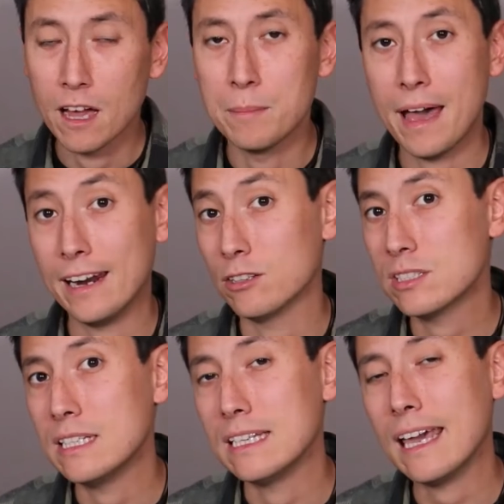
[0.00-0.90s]
a bad
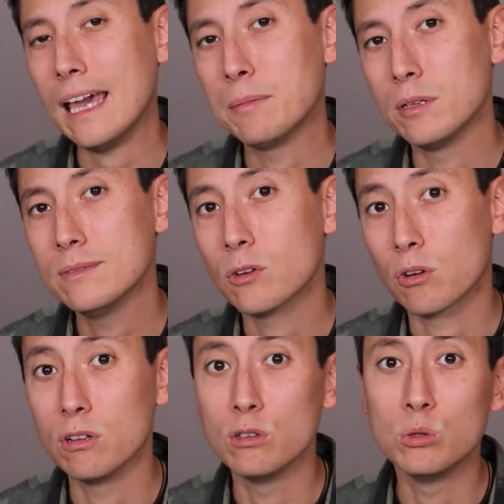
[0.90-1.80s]
LCD cable,
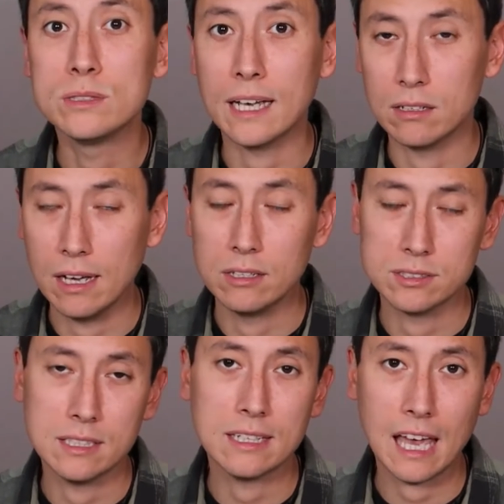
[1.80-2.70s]
or a loose L
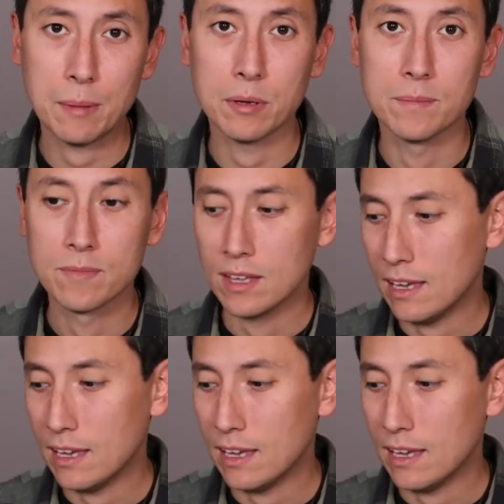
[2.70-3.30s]
LCD cable.